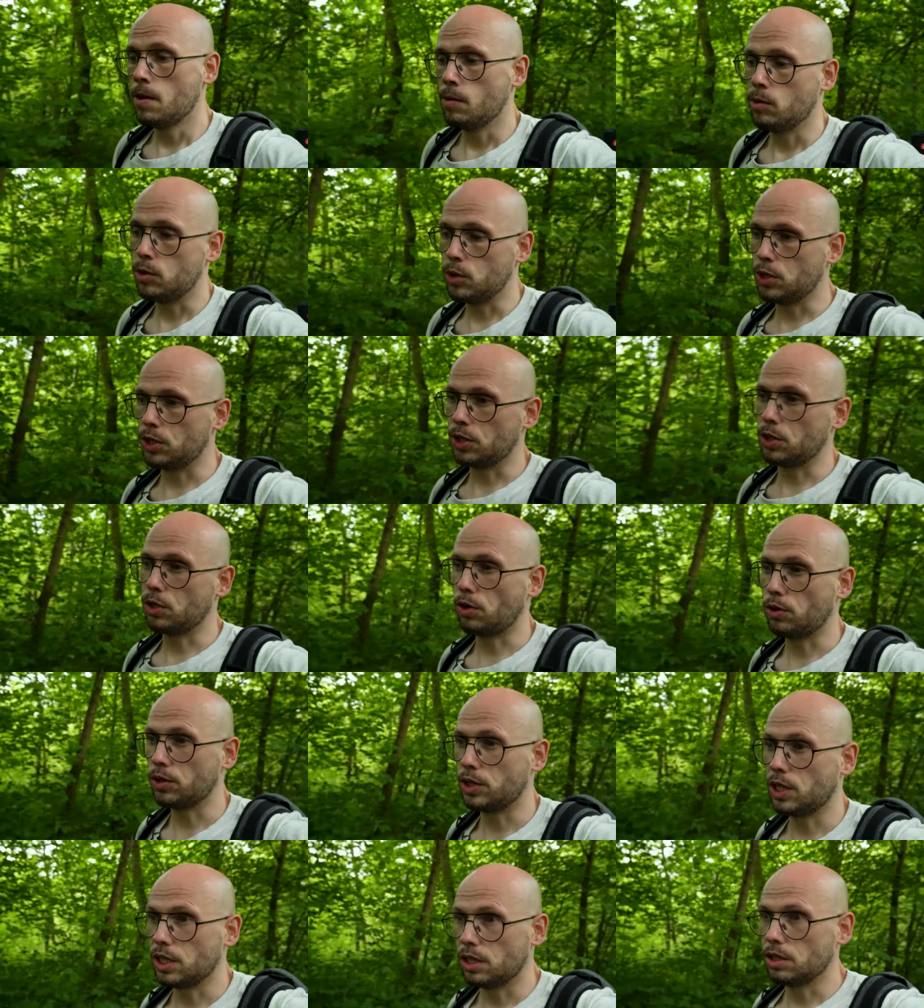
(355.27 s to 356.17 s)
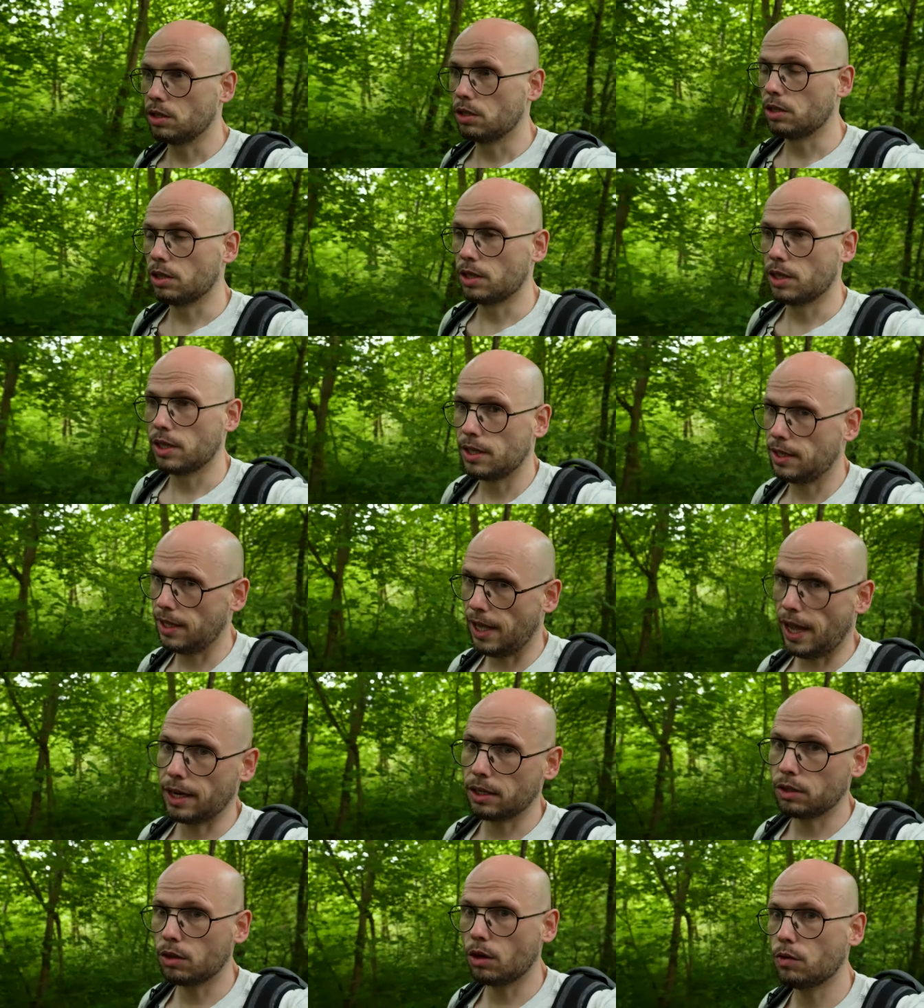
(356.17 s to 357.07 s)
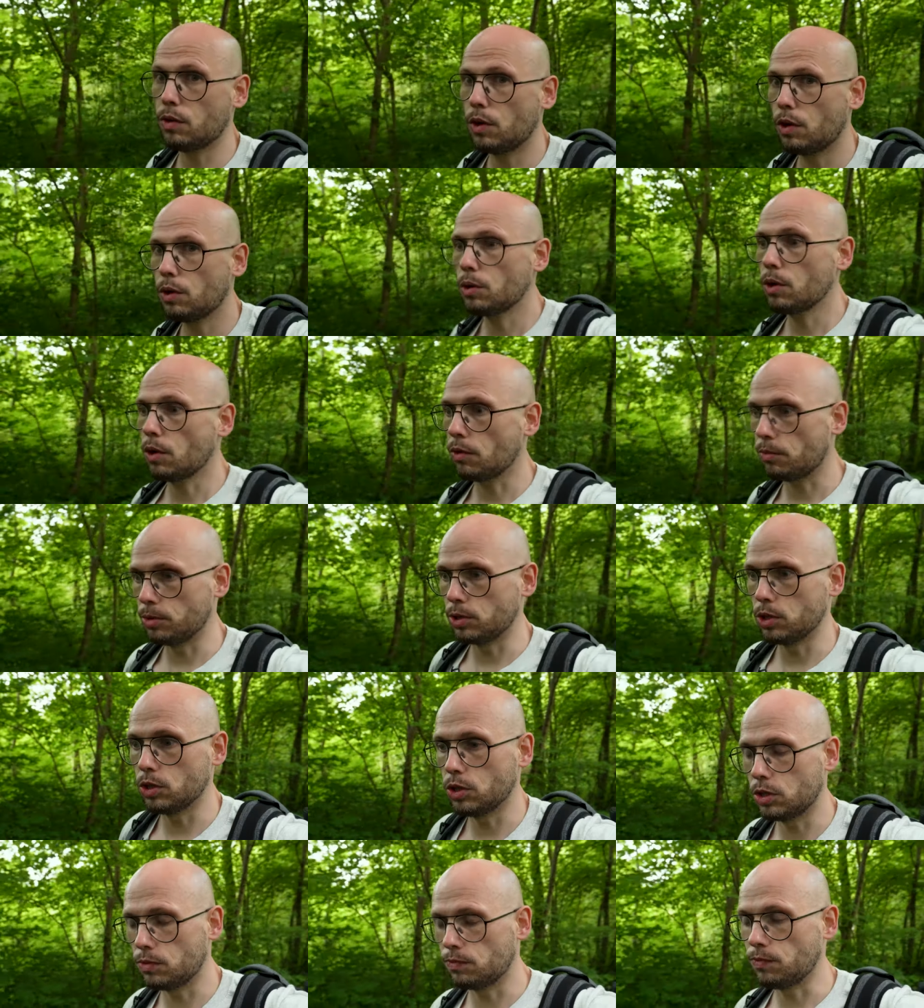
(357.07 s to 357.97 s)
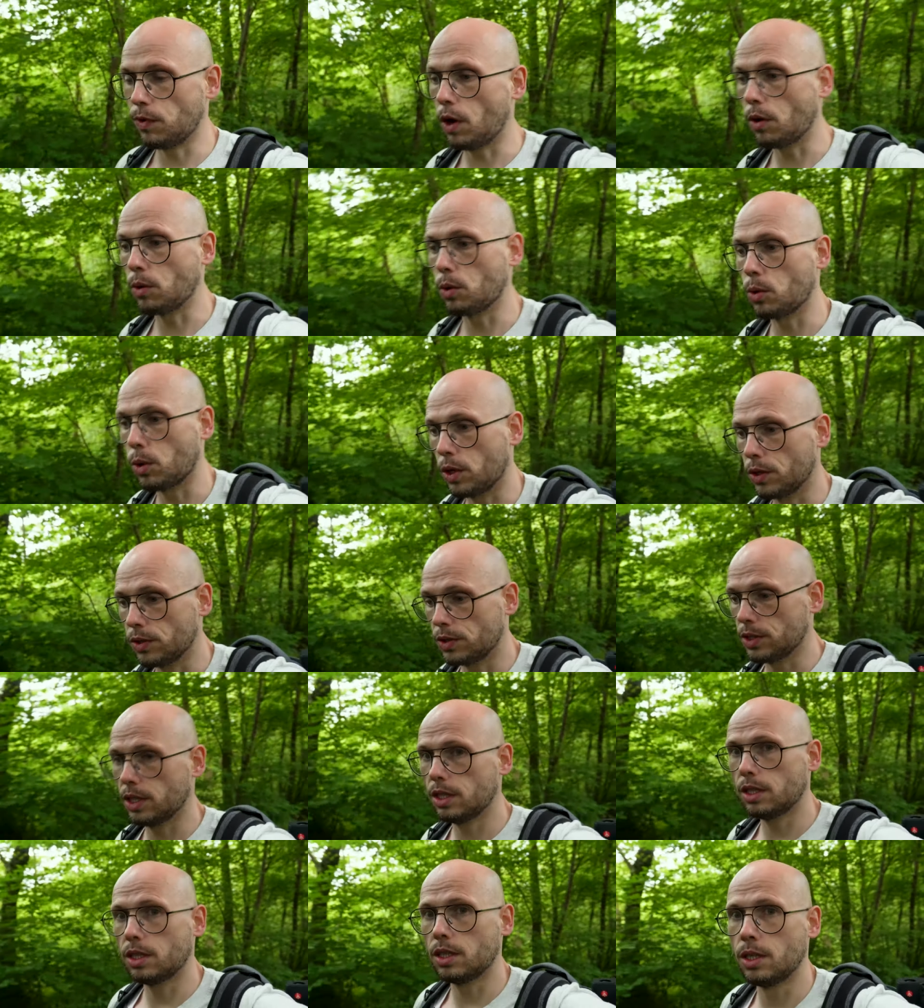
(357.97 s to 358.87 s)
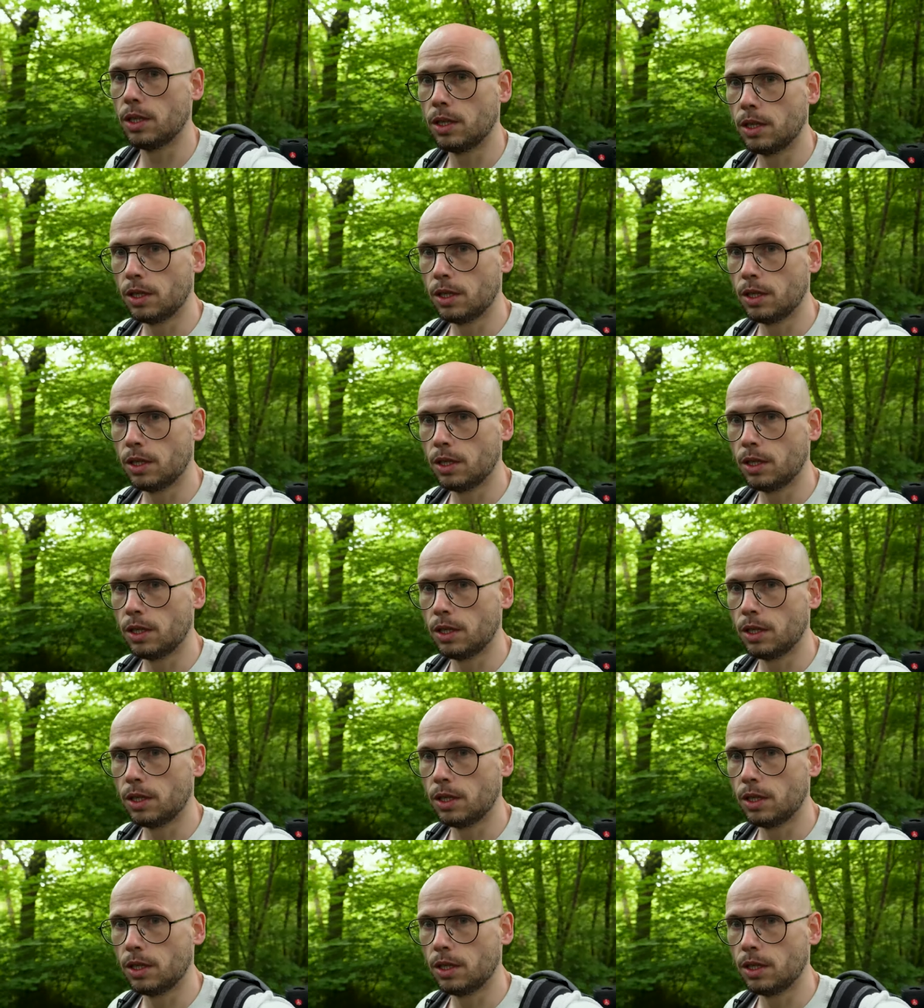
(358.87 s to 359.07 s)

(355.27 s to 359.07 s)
producing content that can go viral. I've produced viral content,